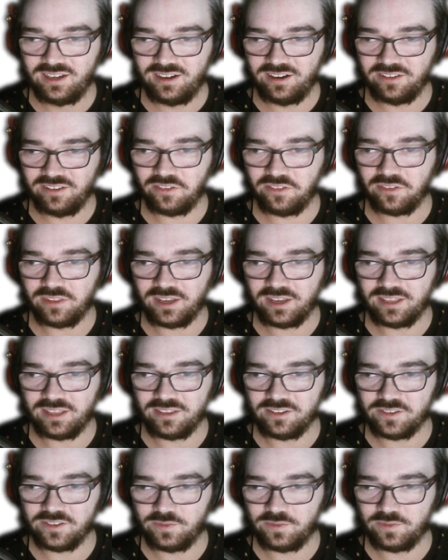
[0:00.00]
Other than that,
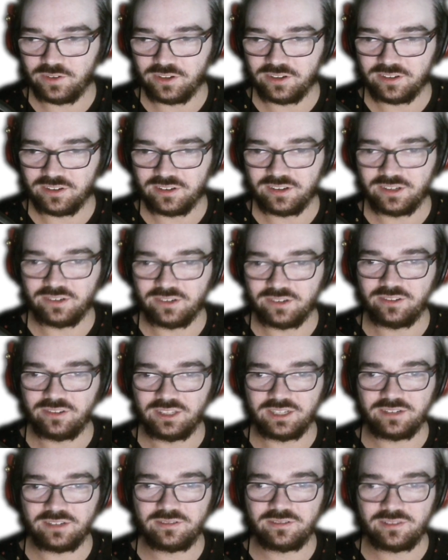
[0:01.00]
this figure can go
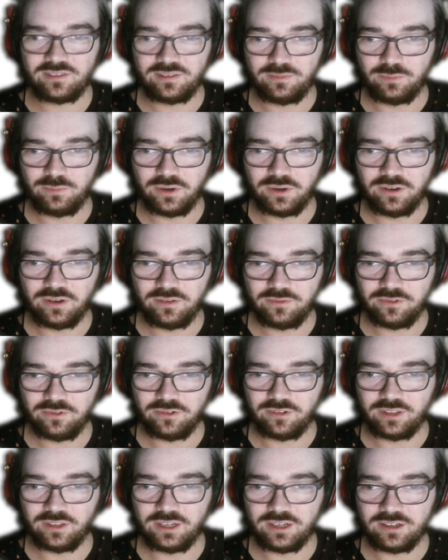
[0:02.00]
like burn for
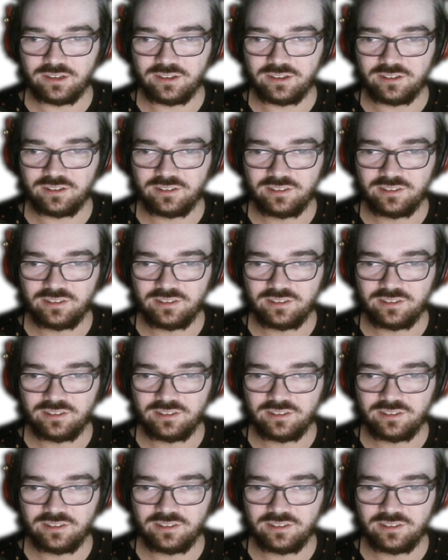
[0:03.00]
all I care.